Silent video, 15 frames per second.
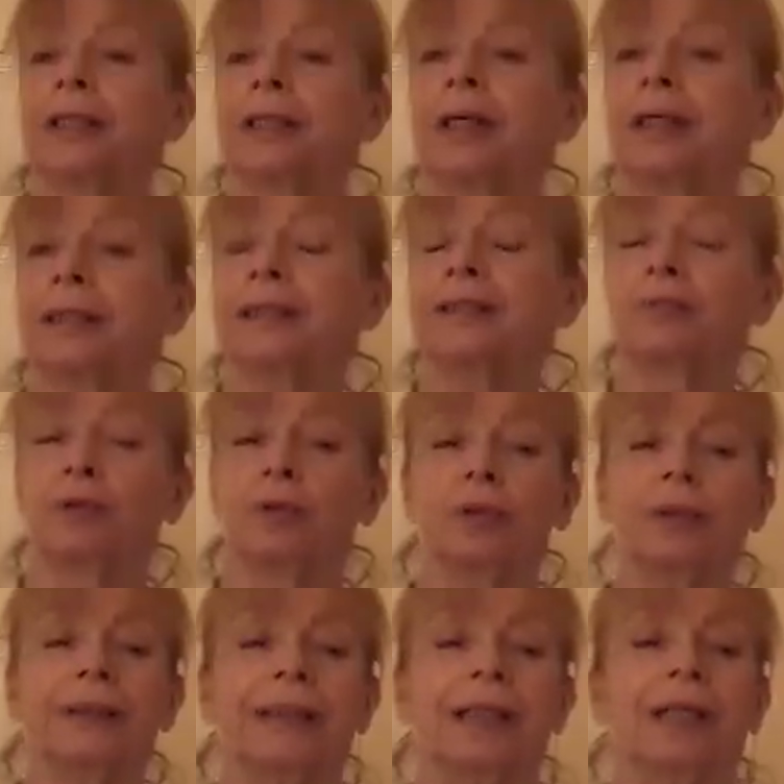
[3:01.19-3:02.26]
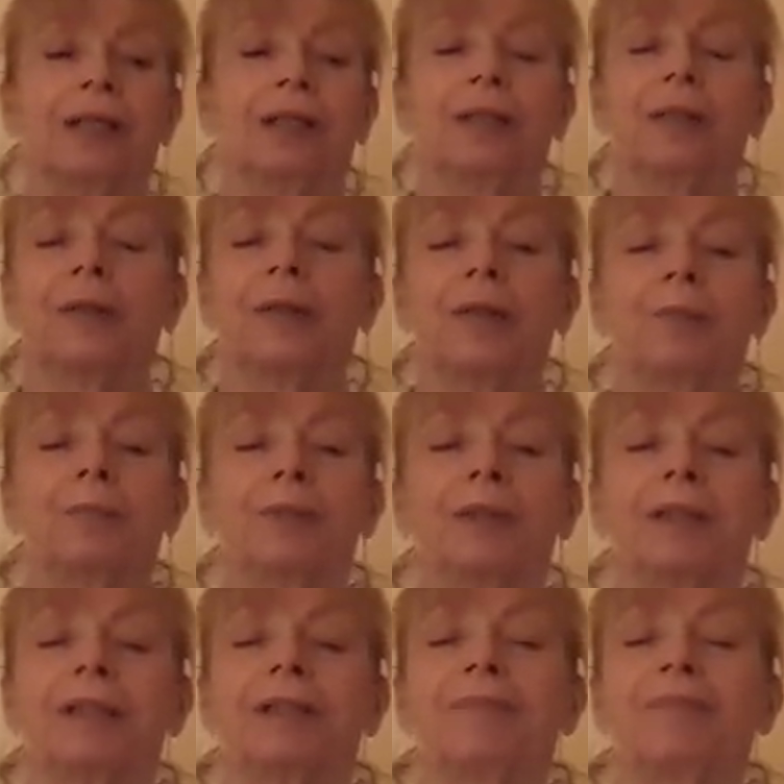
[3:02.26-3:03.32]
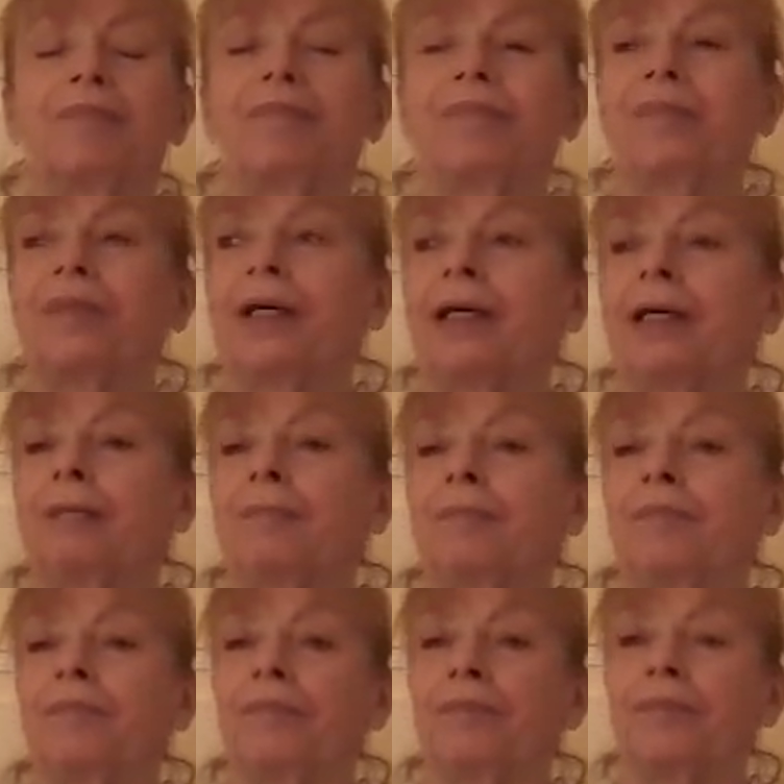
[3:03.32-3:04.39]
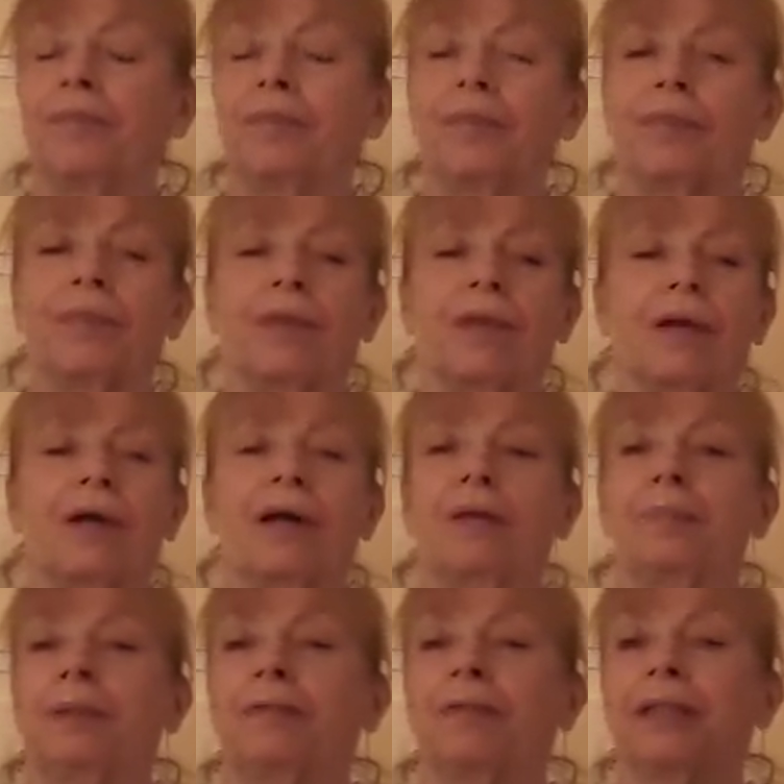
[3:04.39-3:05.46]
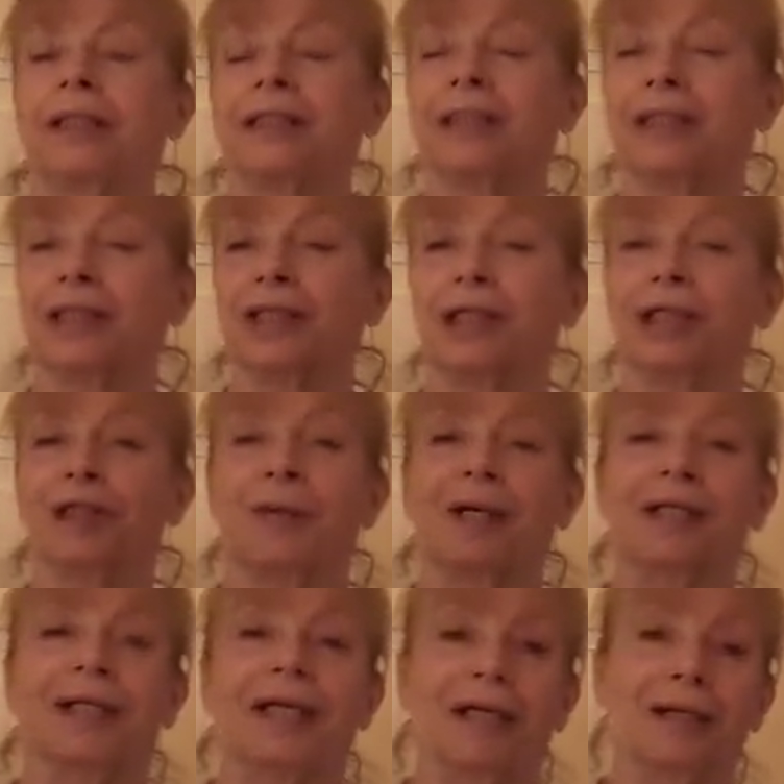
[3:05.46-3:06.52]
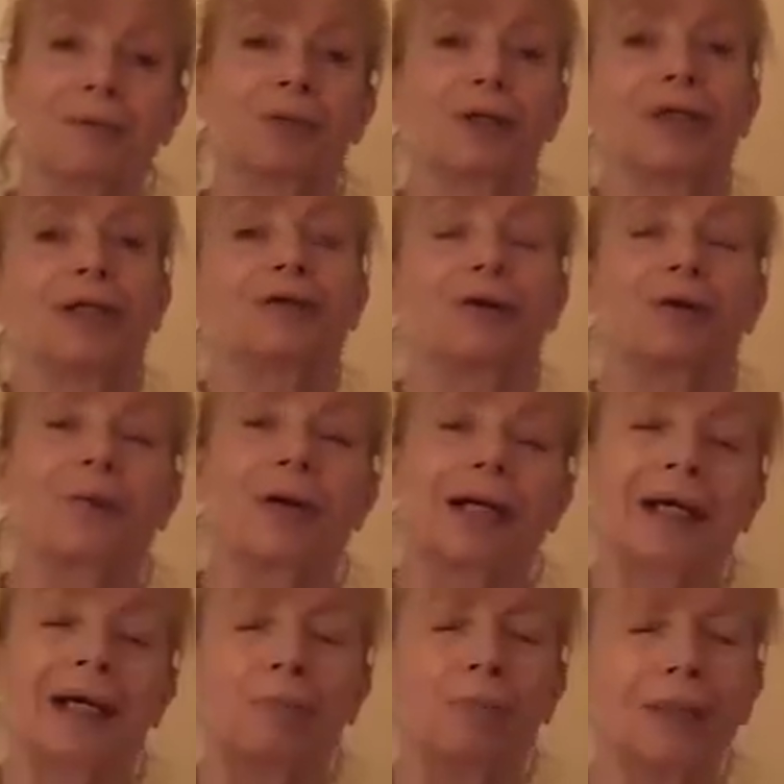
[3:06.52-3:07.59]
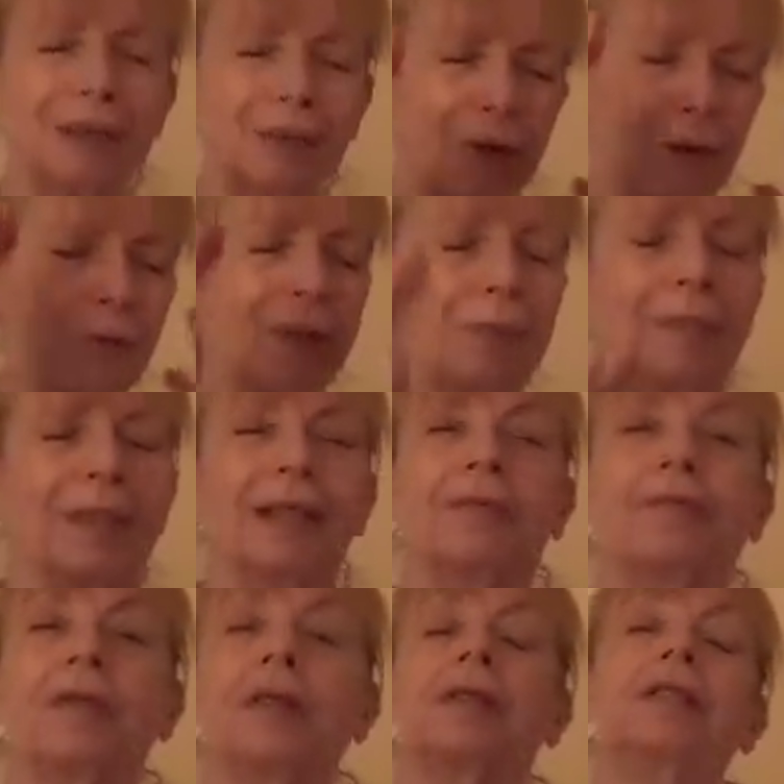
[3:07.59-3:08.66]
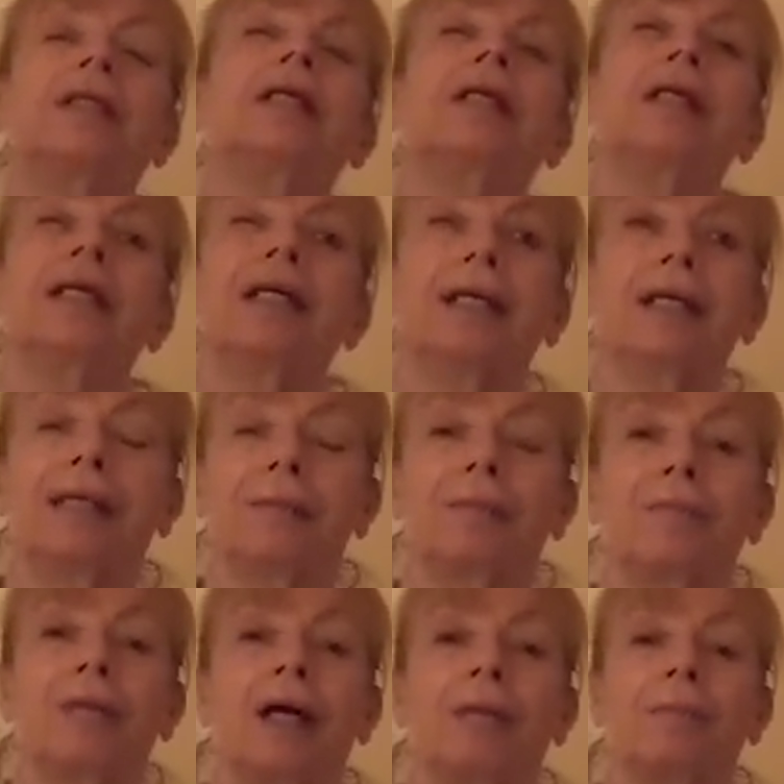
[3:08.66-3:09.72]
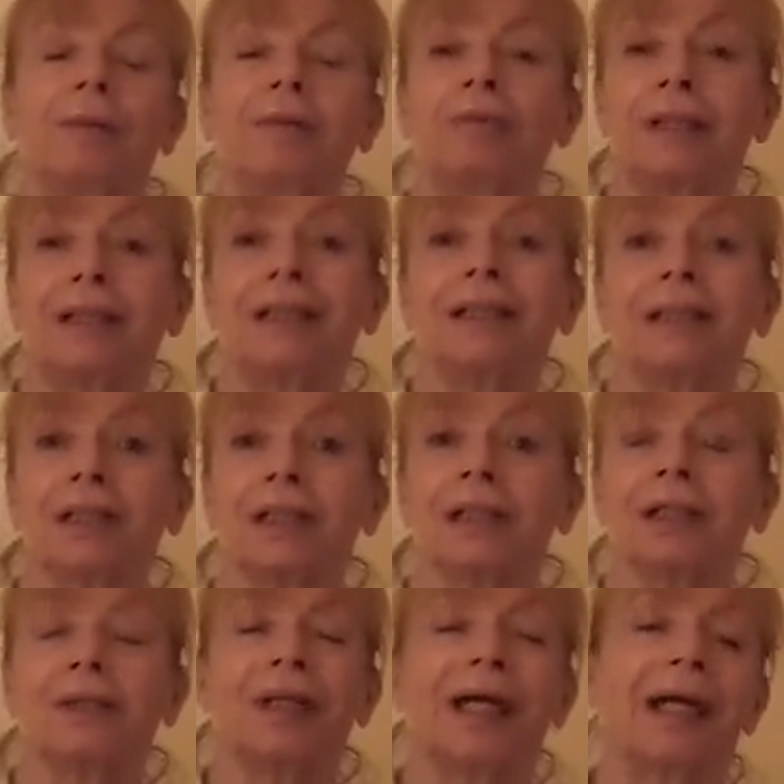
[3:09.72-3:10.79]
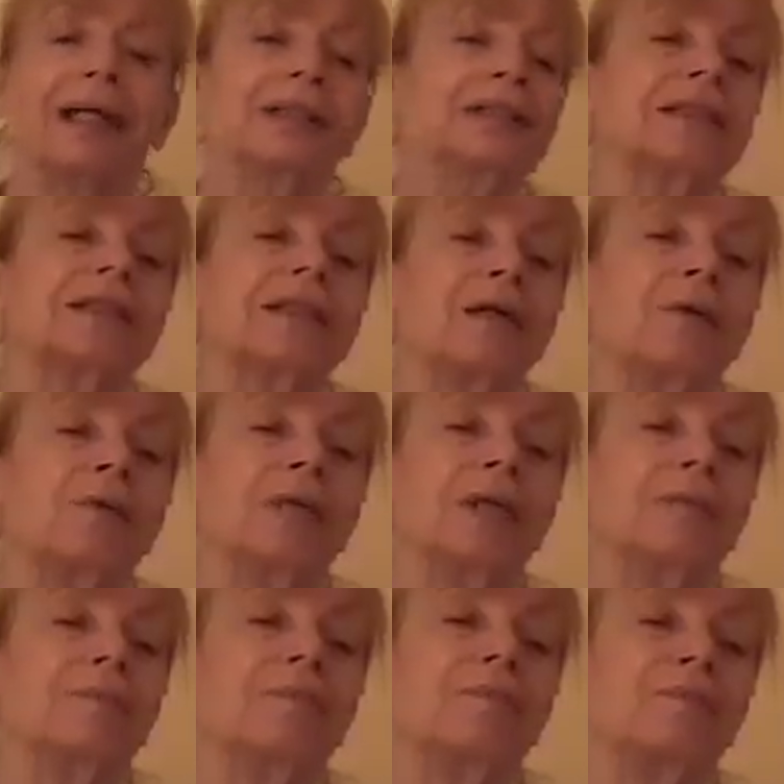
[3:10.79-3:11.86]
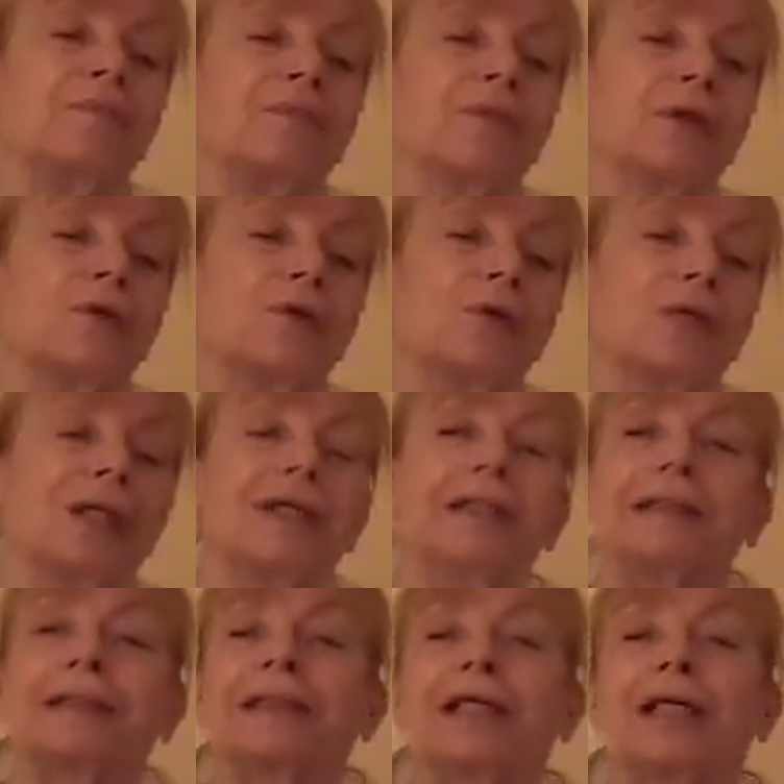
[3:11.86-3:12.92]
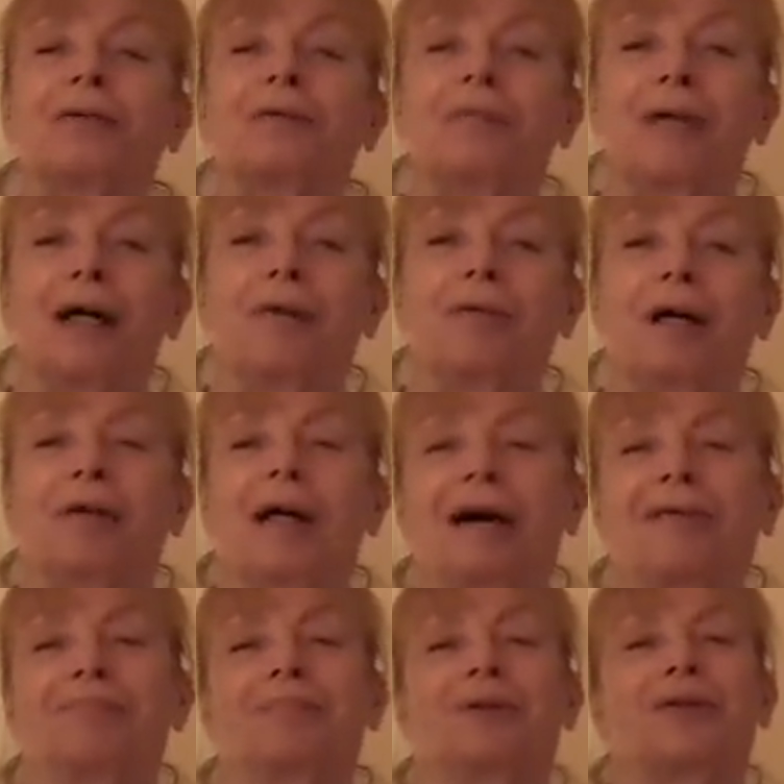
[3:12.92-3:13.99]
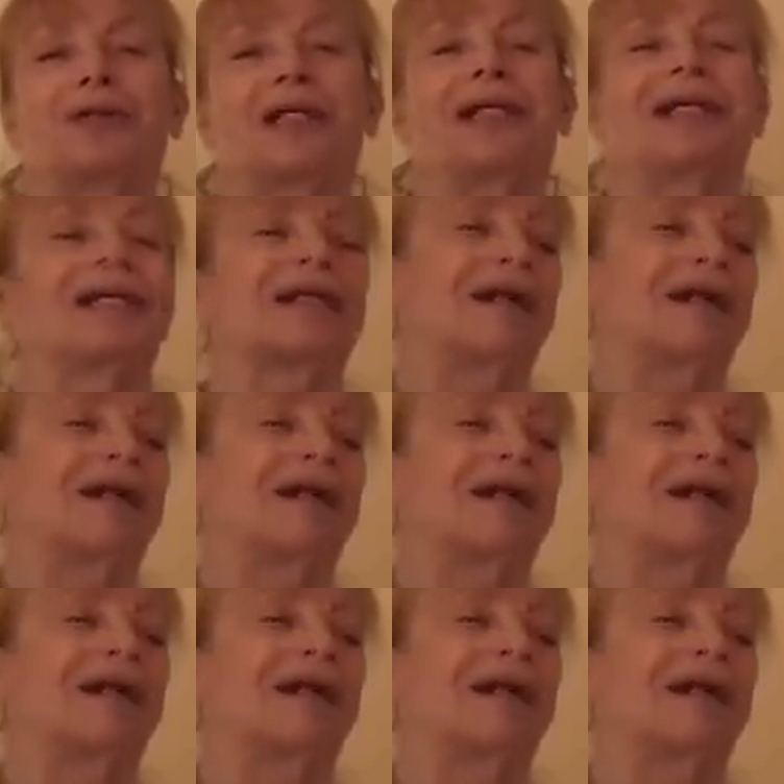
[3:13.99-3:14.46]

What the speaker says: a glass of water, but I'd be running to the loo, I think. I'm looking the wrong way again. What's wrong with me? I'd be running to the loo again, so all night, so I will have more than a